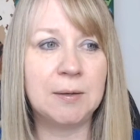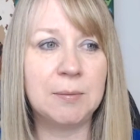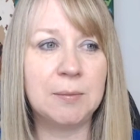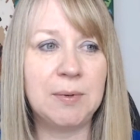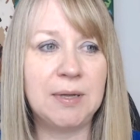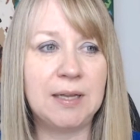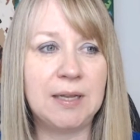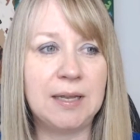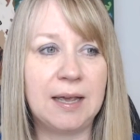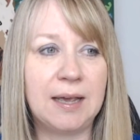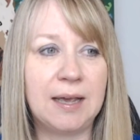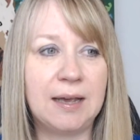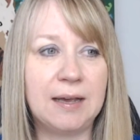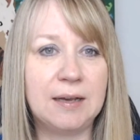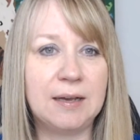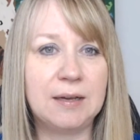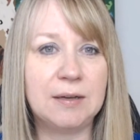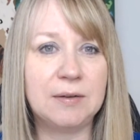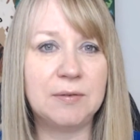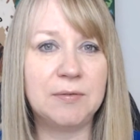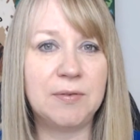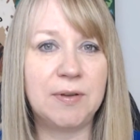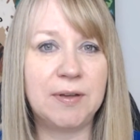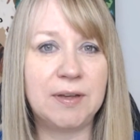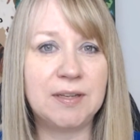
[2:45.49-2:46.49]
We
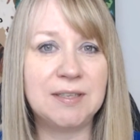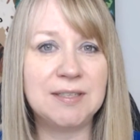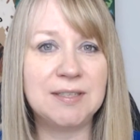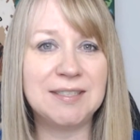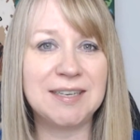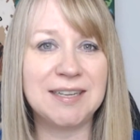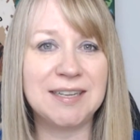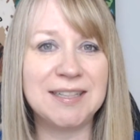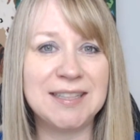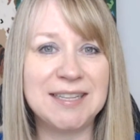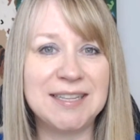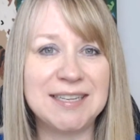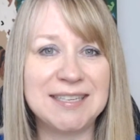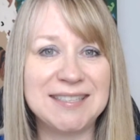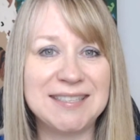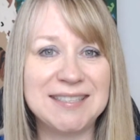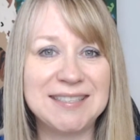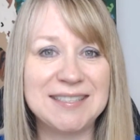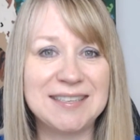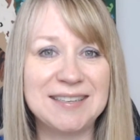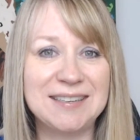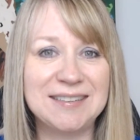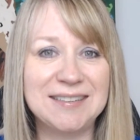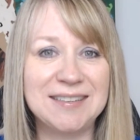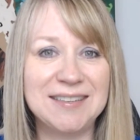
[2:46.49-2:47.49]
have done
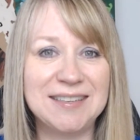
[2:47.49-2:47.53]
this